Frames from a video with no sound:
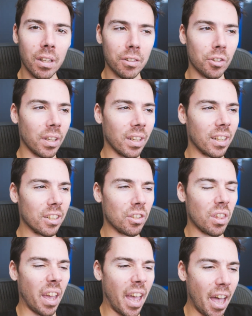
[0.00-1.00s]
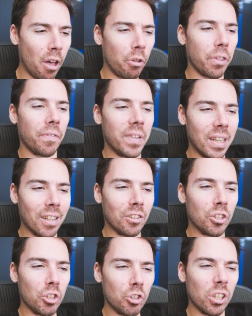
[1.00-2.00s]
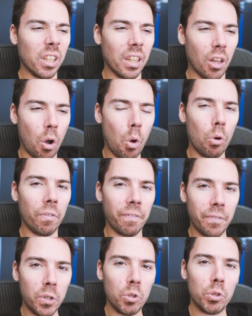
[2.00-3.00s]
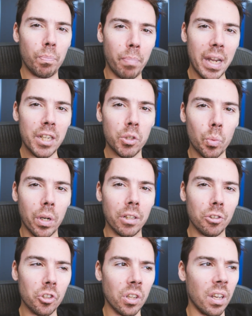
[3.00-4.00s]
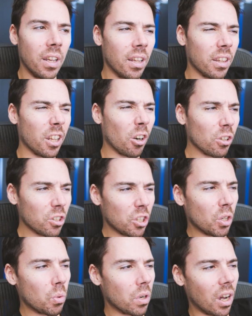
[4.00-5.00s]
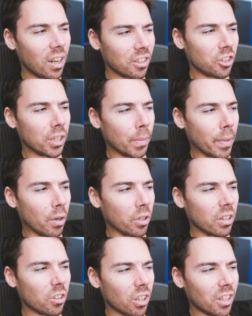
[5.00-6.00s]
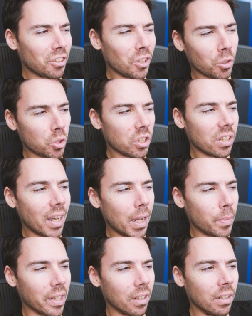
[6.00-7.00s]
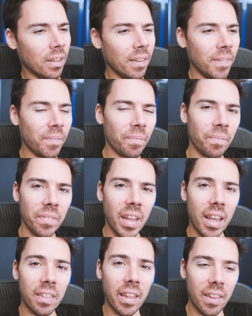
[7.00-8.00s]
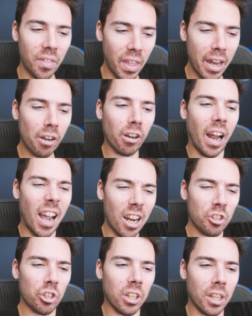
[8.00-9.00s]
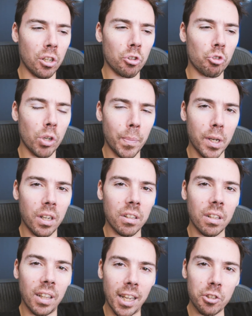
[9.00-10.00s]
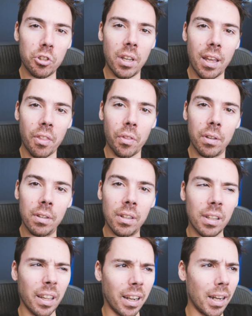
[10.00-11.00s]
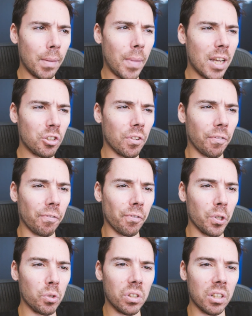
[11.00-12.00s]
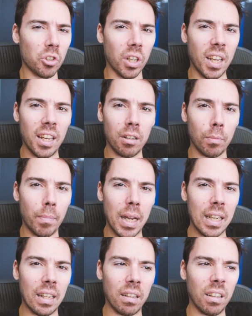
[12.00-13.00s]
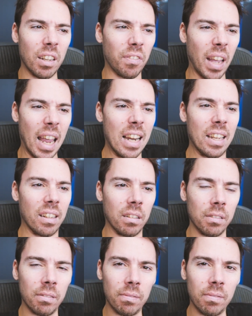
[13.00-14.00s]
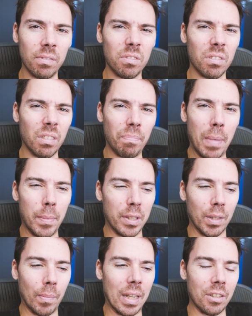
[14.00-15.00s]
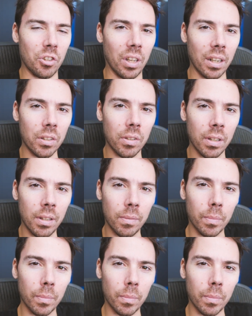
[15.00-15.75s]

It's like, it's the health vegans, usually the whole foods based ones, that aren't so Nazi about it, they're not so stabby, and then they're actually contributing to less death. Like, I imagine fruit doesn't kill many, if any. Maybe some insects.